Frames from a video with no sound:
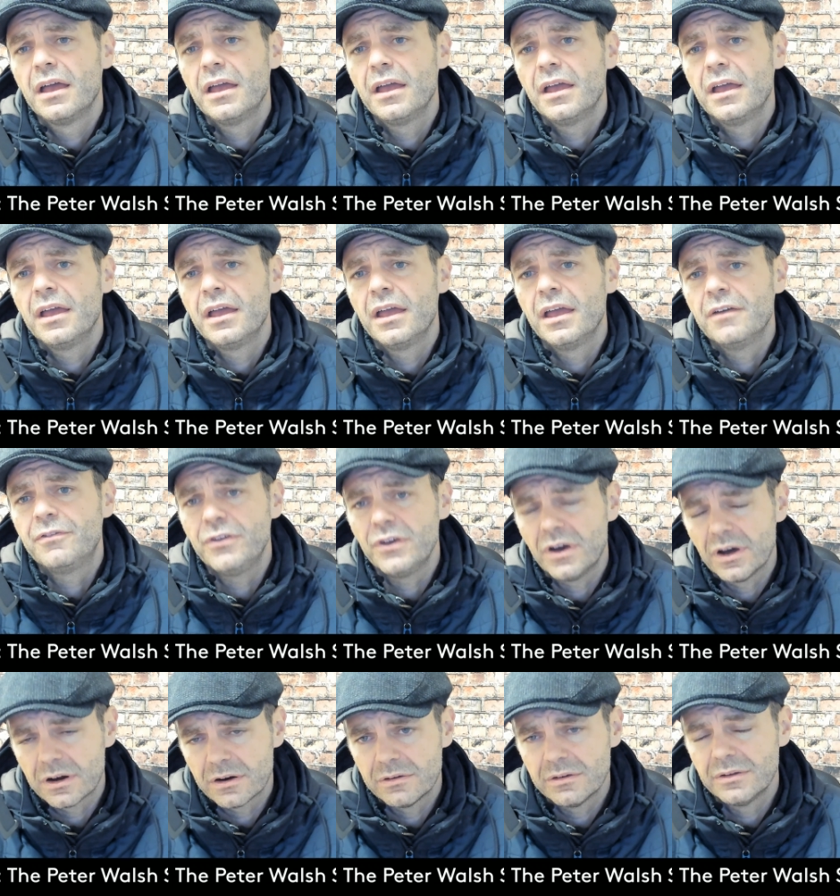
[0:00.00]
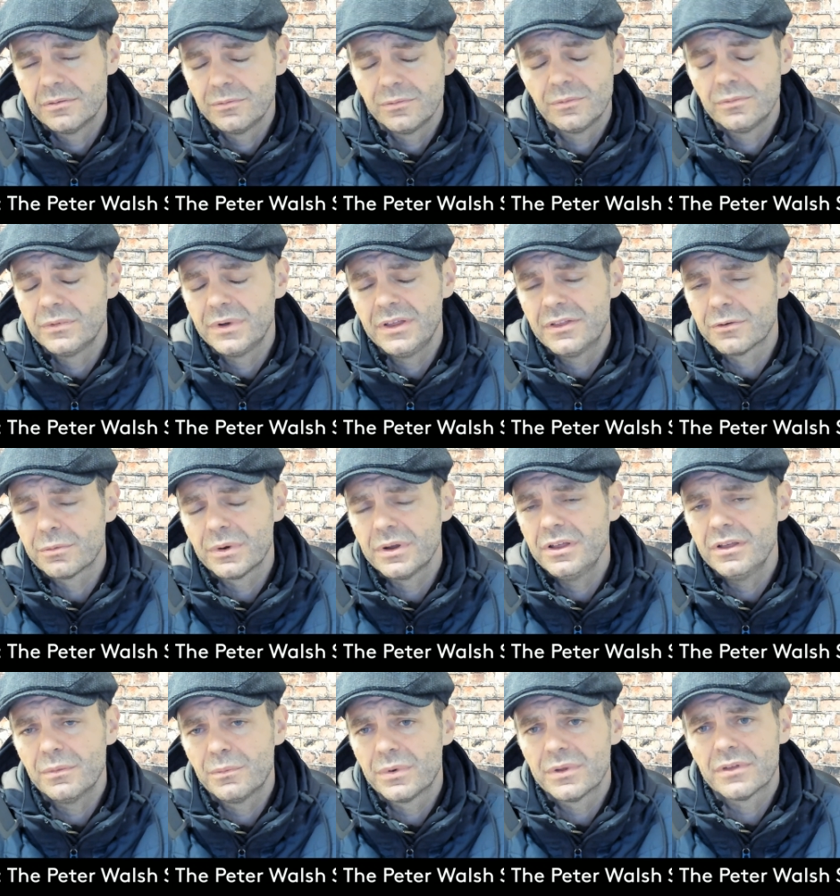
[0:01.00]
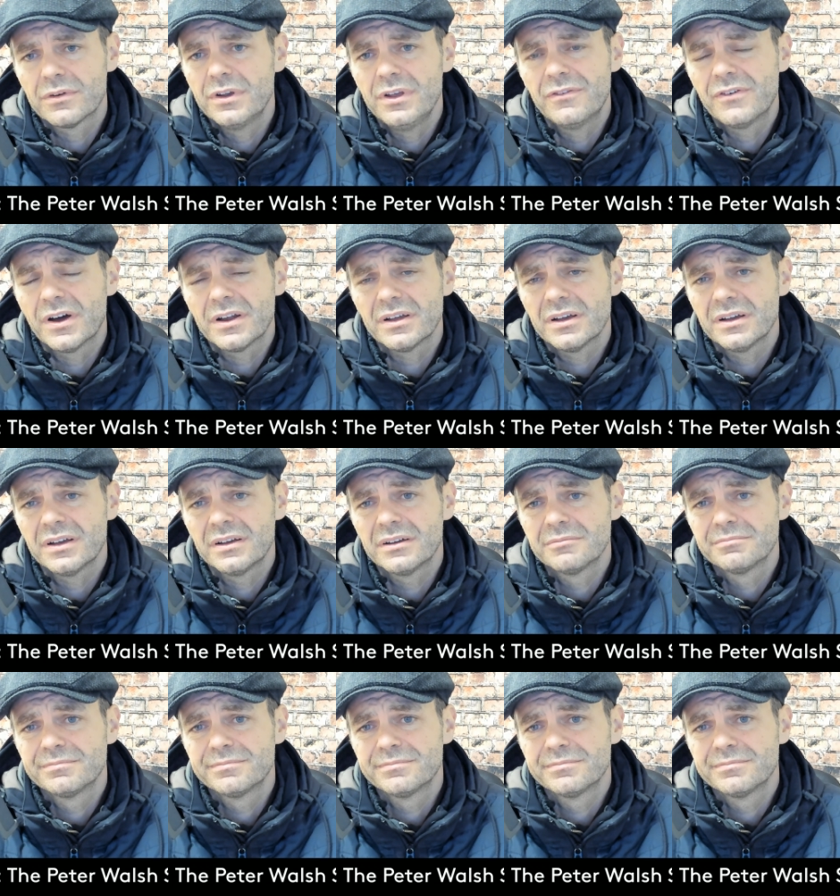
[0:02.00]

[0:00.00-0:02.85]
if you got a either way whether you've got a